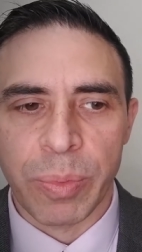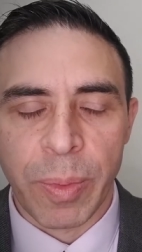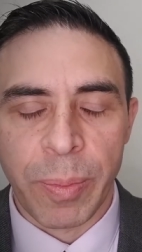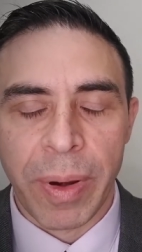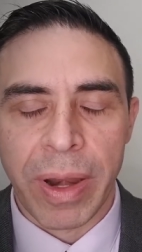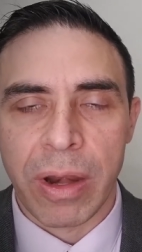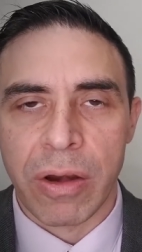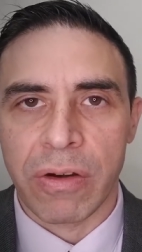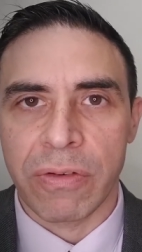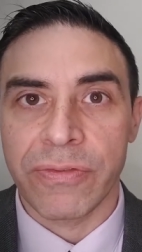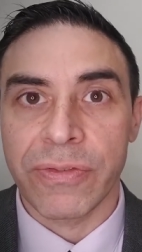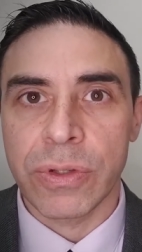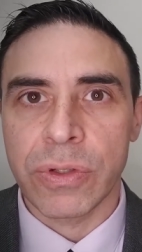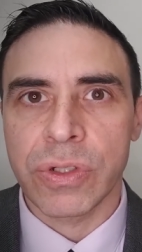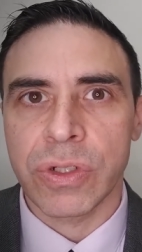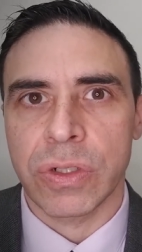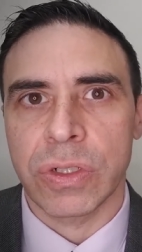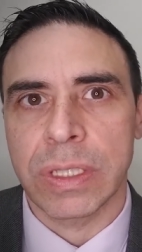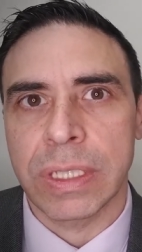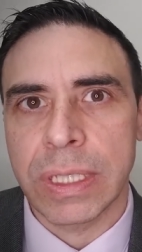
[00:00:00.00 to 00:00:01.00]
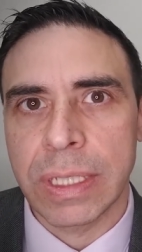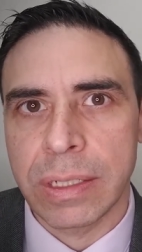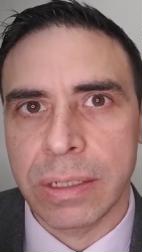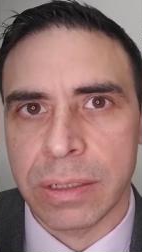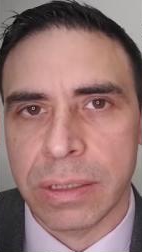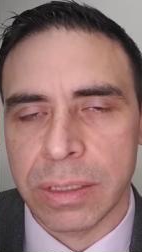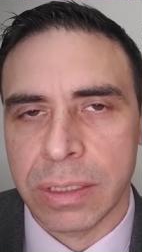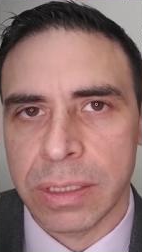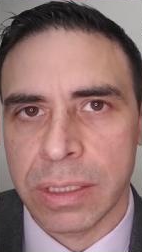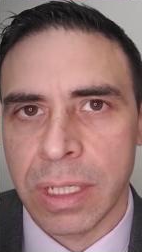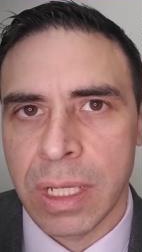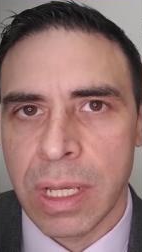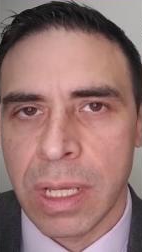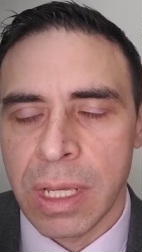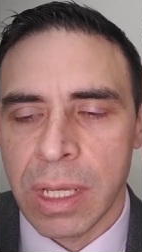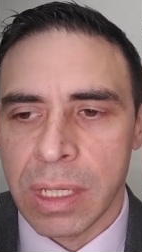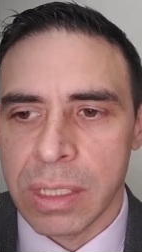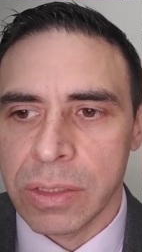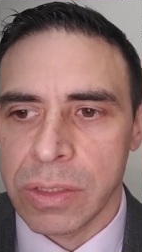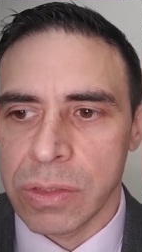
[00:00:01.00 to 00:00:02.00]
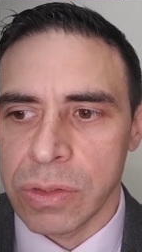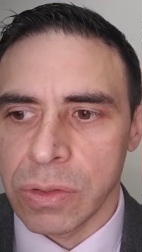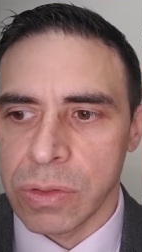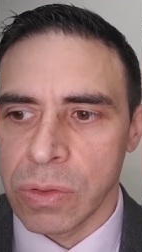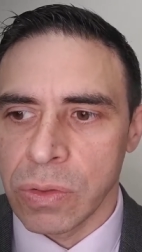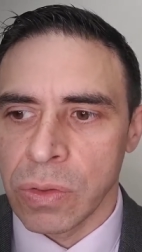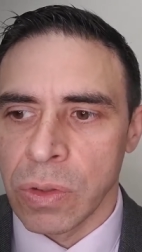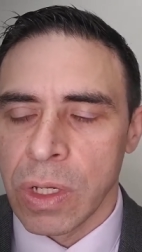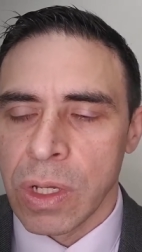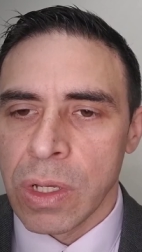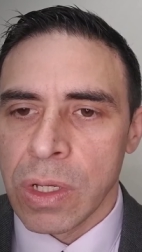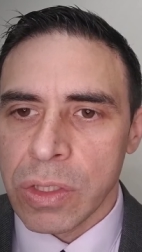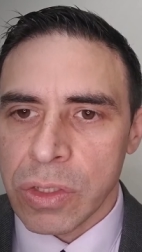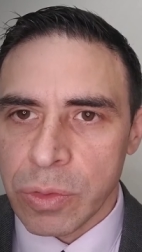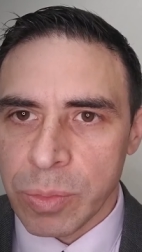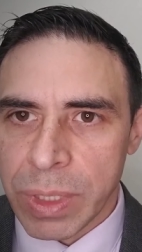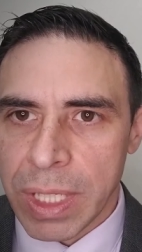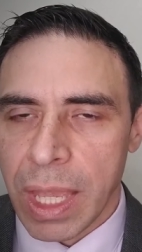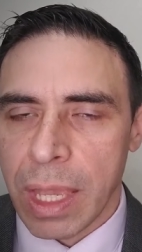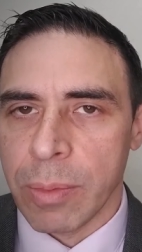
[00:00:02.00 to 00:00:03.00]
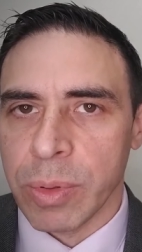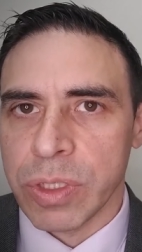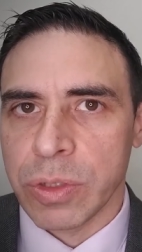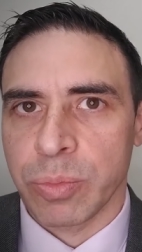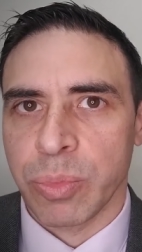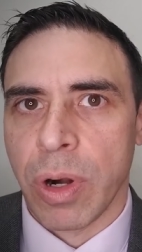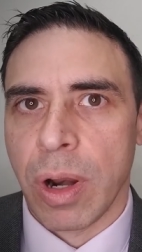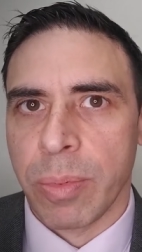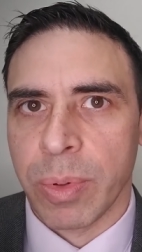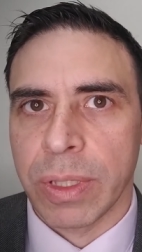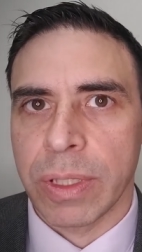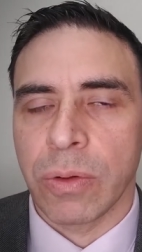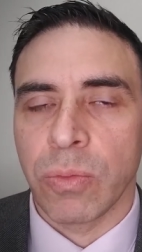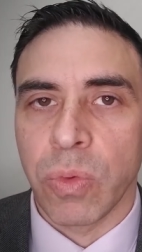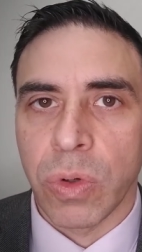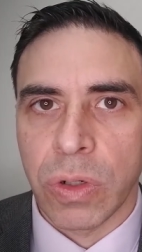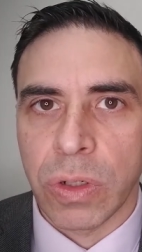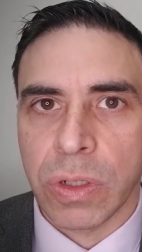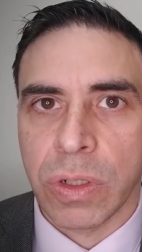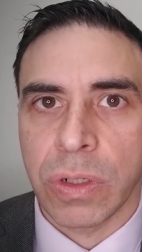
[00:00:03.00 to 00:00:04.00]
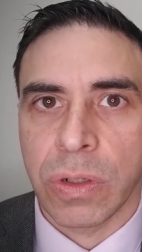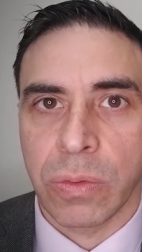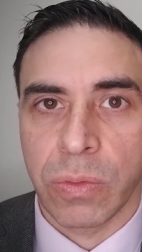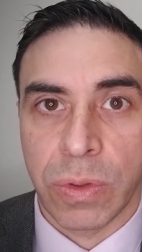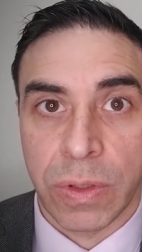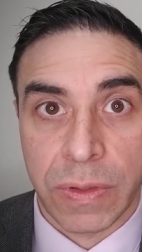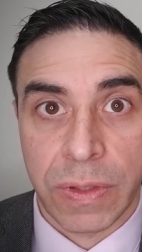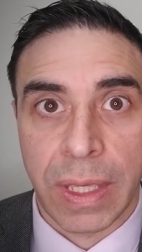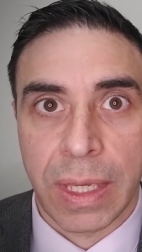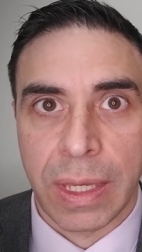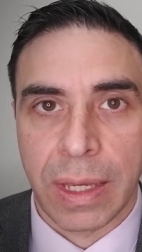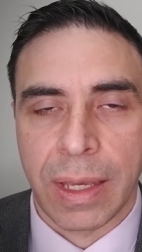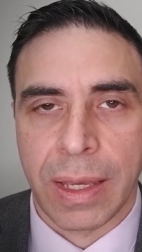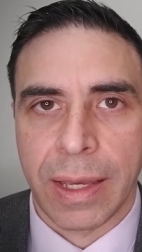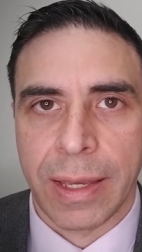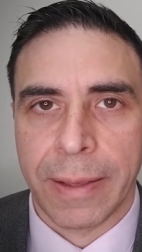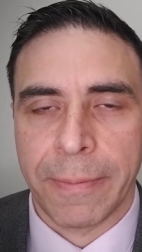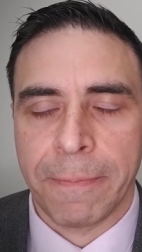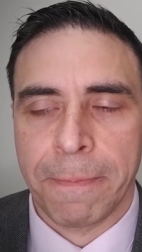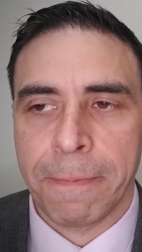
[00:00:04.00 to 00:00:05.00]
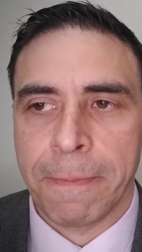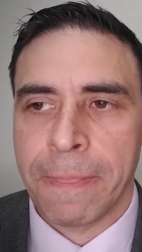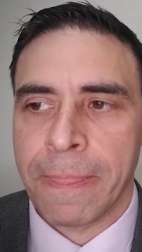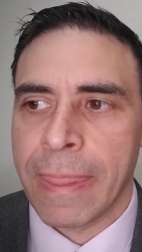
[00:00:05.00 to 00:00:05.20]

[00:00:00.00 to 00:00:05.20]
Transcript: prepare future leaders to, to be able to properly work with A I?